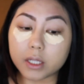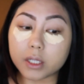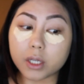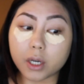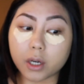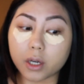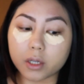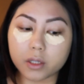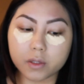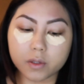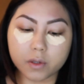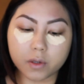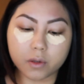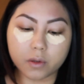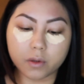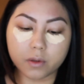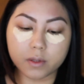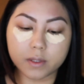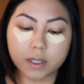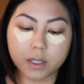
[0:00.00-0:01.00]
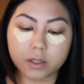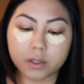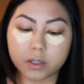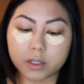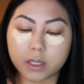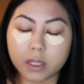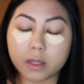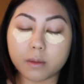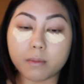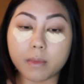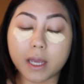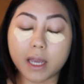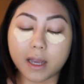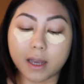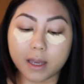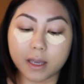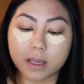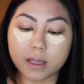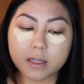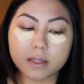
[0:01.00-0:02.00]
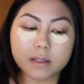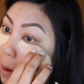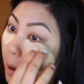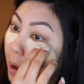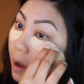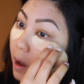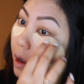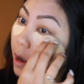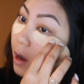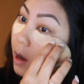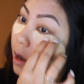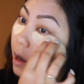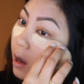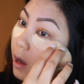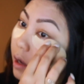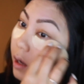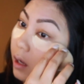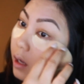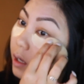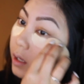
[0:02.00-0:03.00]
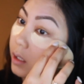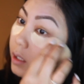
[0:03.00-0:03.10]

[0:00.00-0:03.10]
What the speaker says: dark circles underneath my eyes. I